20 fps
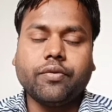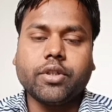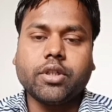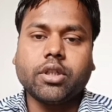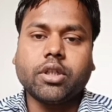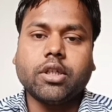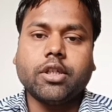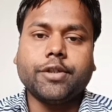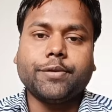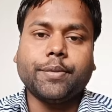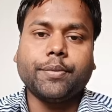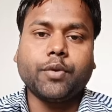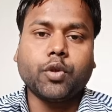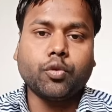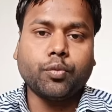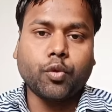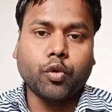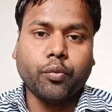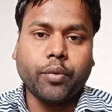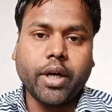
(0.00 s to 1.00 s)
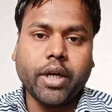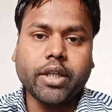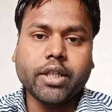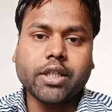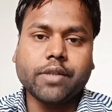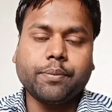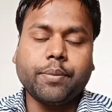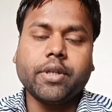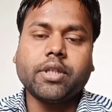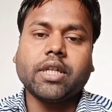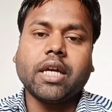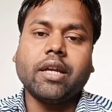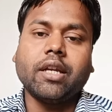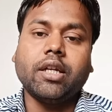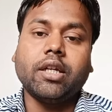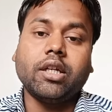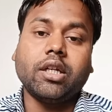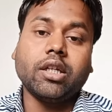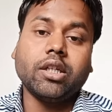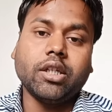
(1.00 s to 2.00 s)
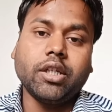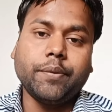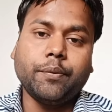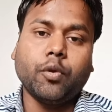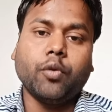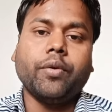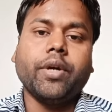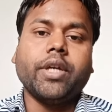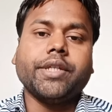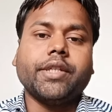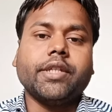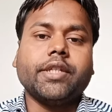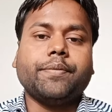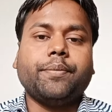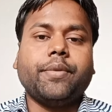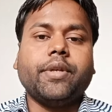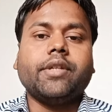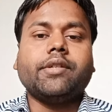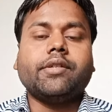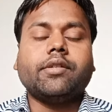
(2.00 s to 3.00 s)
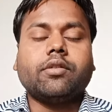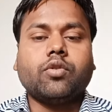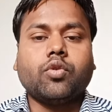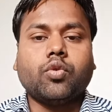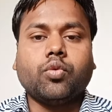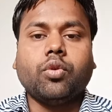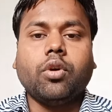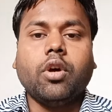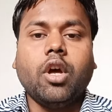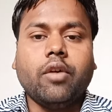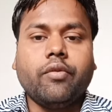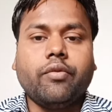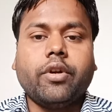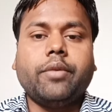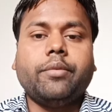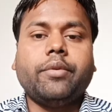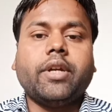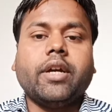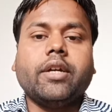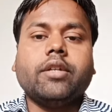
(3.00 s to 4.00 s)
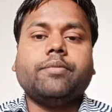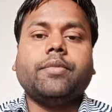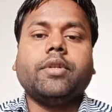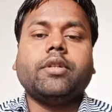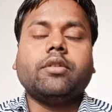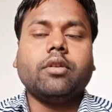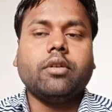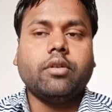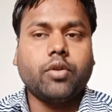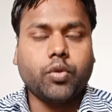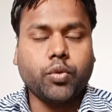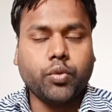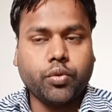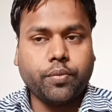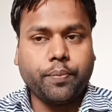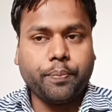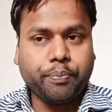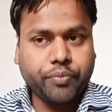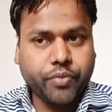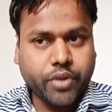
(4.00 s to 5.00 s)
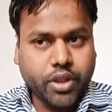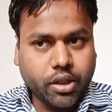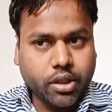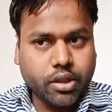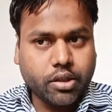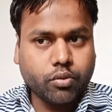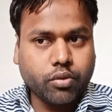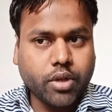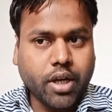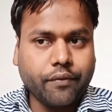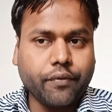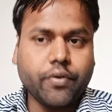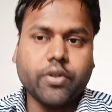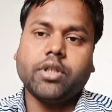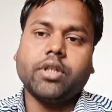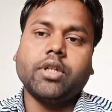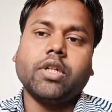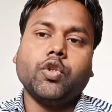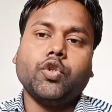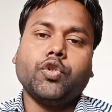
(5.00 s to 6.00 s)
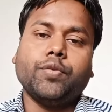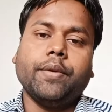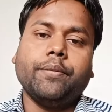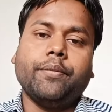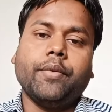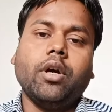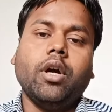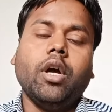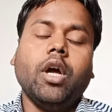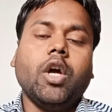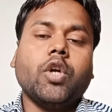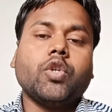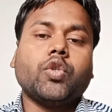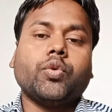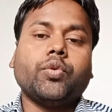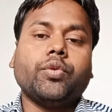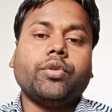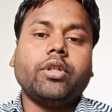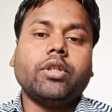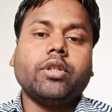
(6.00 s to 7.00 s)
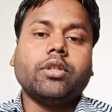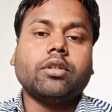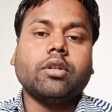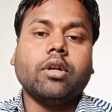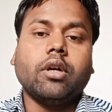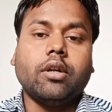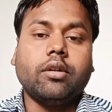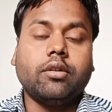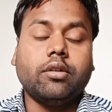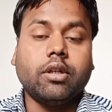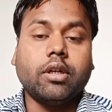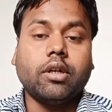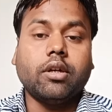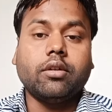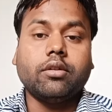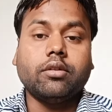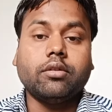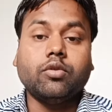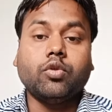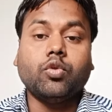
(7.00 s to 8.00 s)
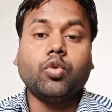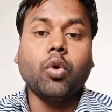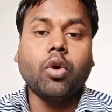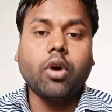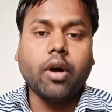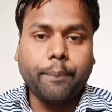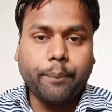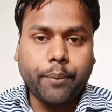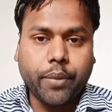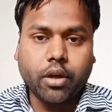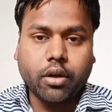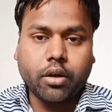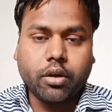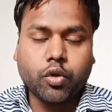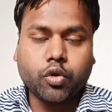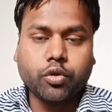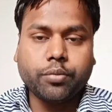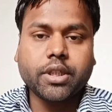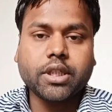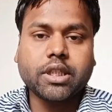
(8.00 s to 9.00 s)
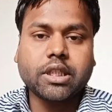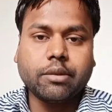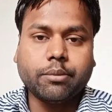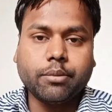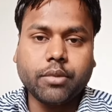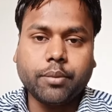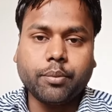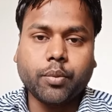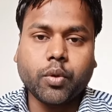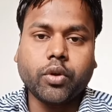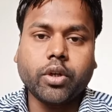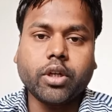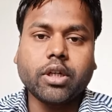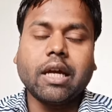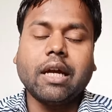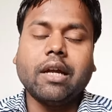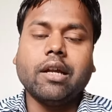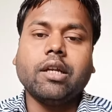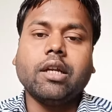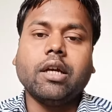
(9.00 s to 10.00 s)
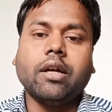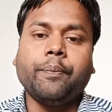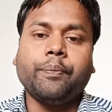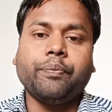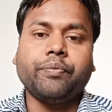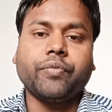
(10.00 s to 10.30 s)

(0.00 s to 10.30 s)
the physical newspaper to provide the space, and in turn it provides the space for advertisement to that physical newspaper, so this though appear to be the similar product, and